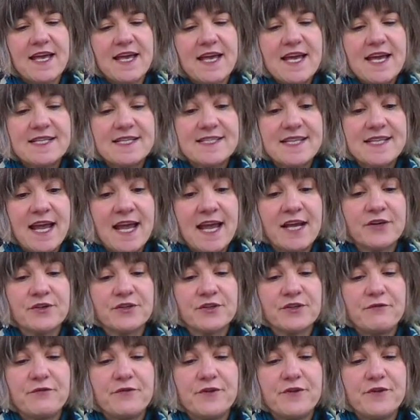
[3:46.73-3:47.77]
It dangled
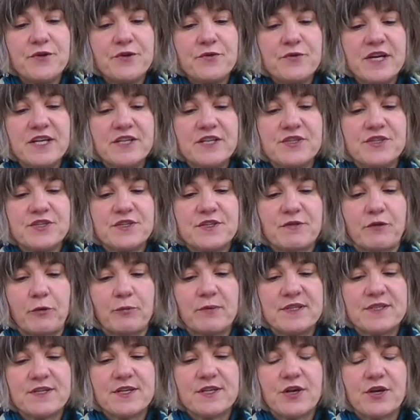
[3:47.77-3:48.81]
a few inches from
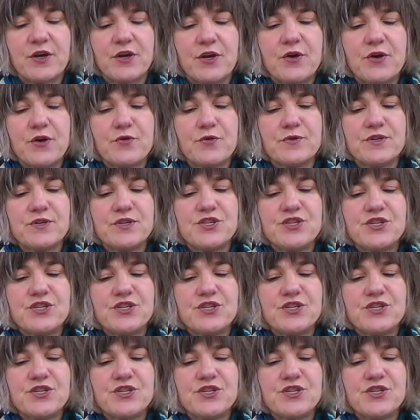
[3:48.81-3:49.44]
its cocoon,